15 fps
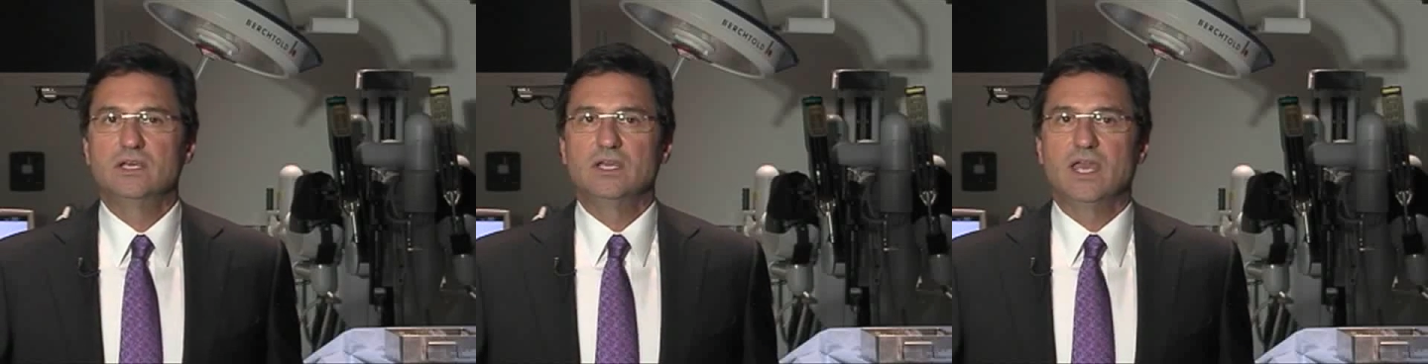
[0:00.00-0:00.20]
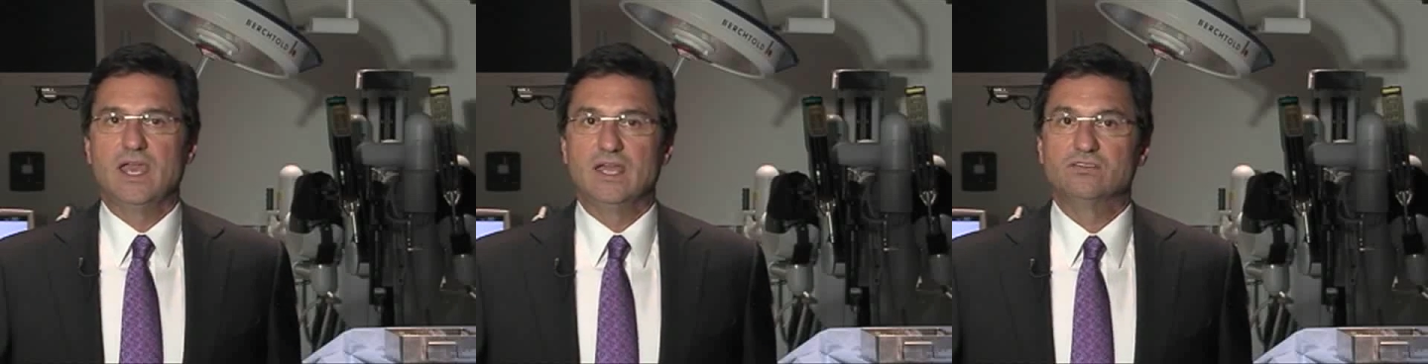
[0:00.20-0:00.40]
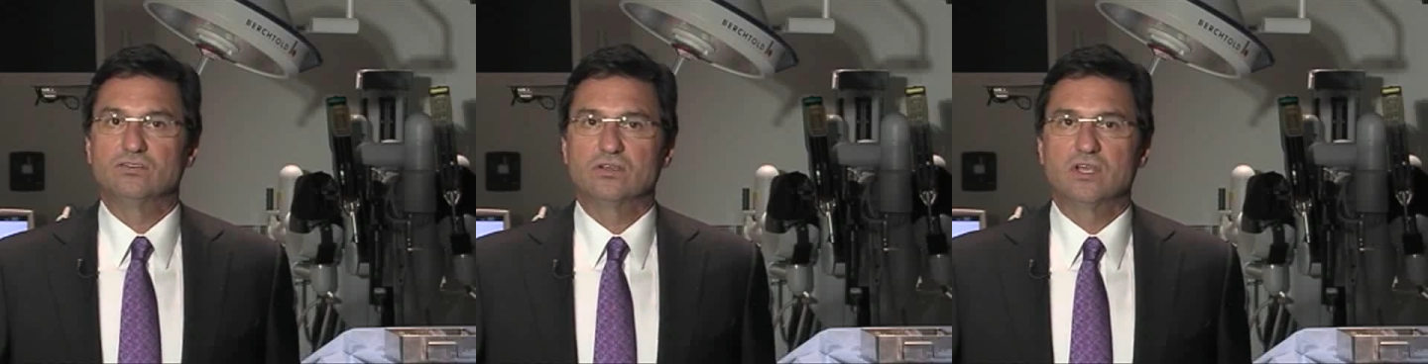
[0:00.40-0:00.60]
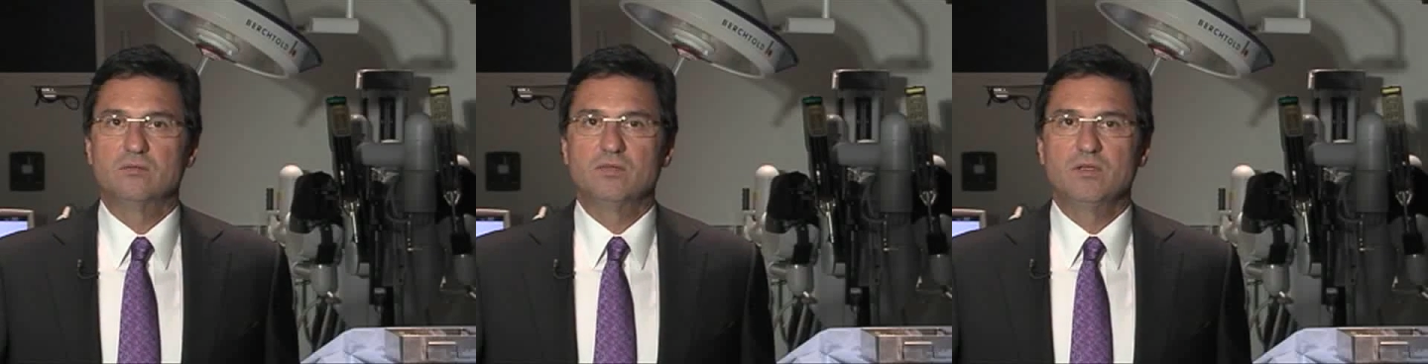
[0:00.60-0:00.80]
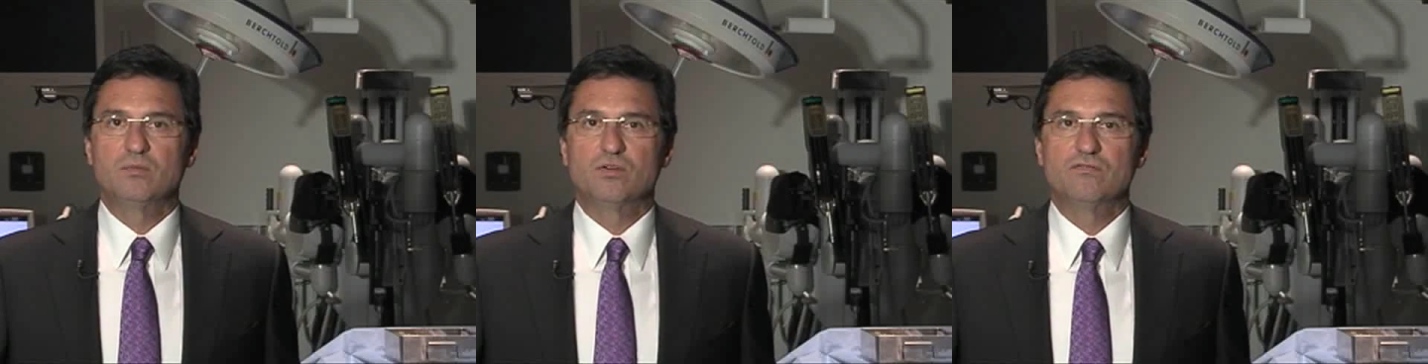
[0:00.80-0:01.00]
cancer can
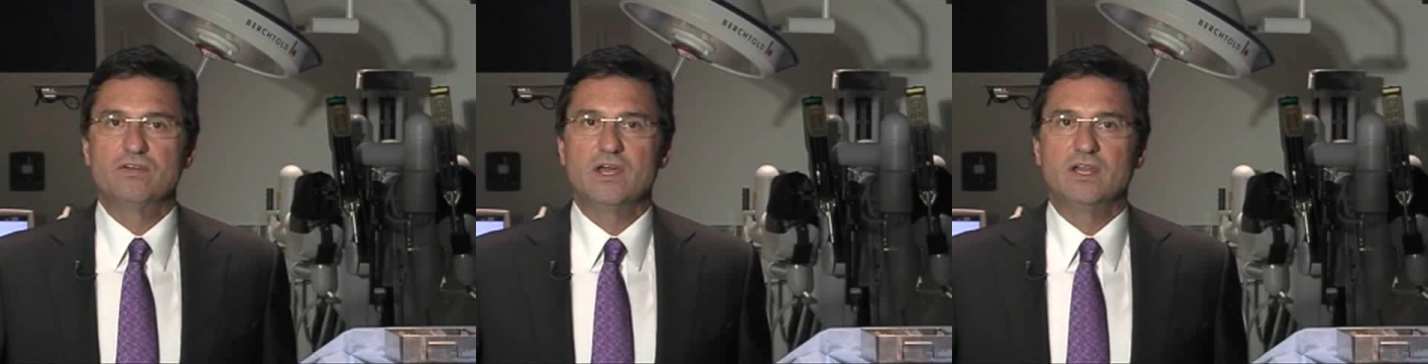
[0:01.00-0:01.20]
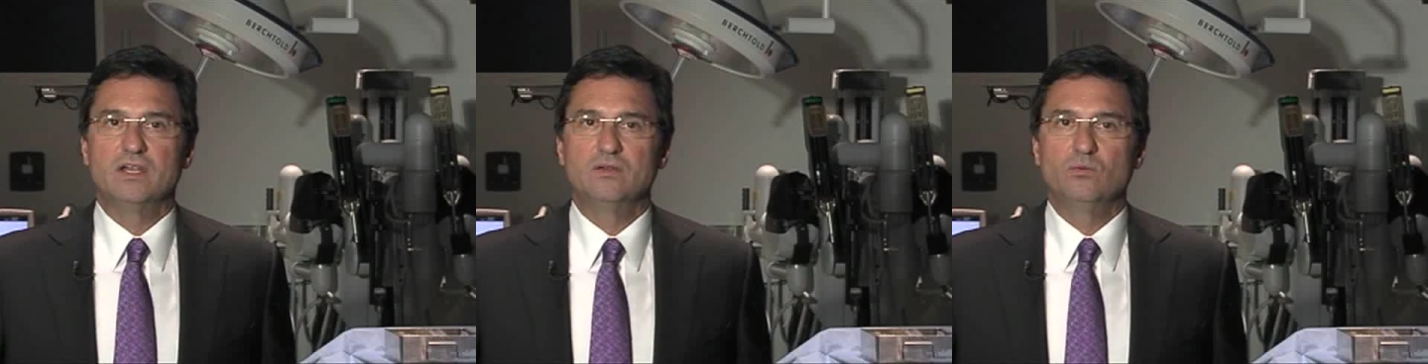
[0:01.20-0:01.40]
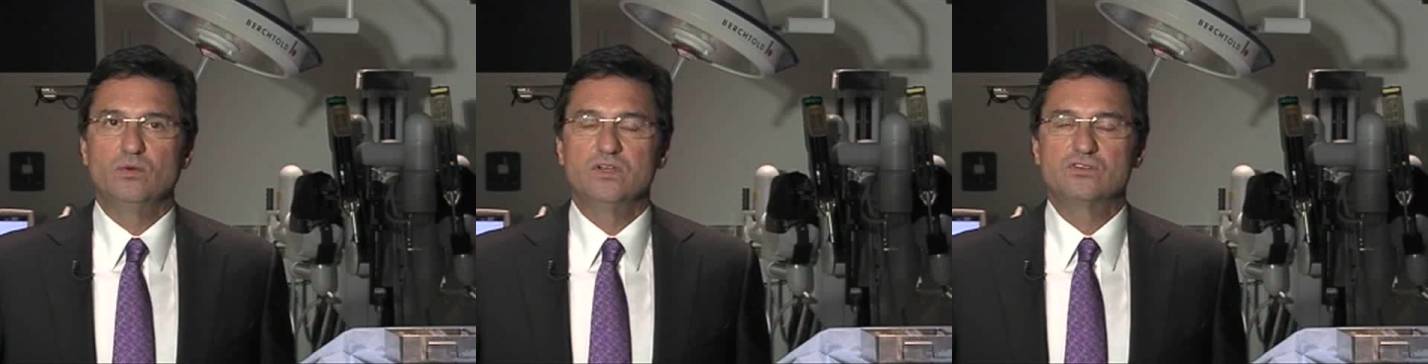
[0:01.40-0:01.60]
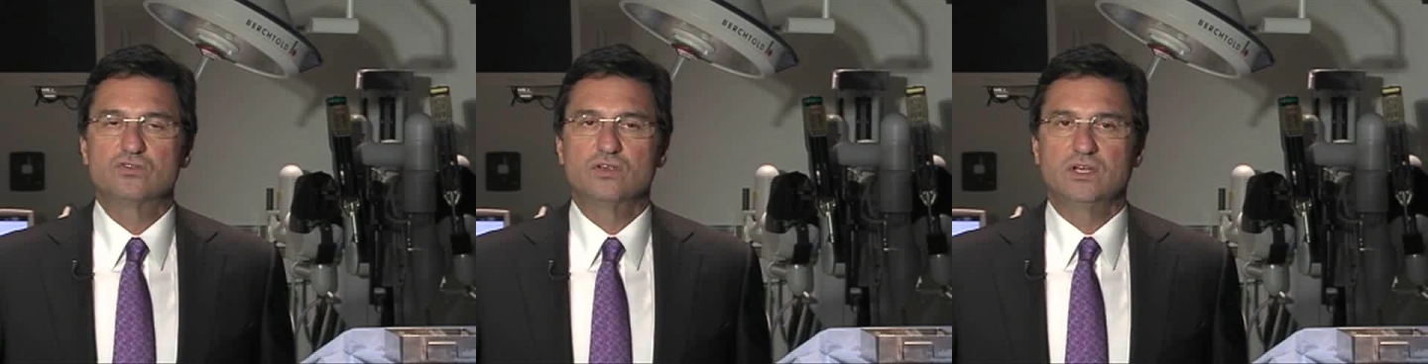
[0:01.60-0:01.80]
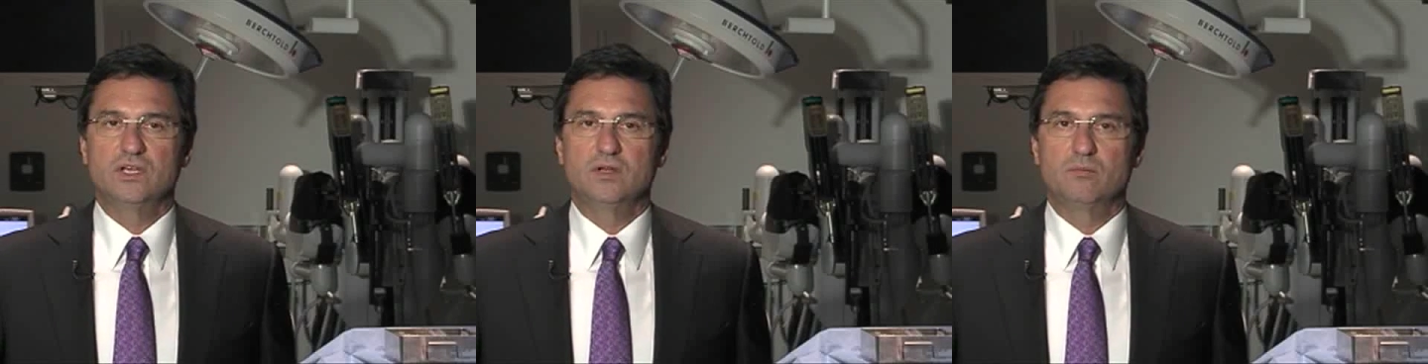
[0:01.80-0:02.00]
be prevented when treated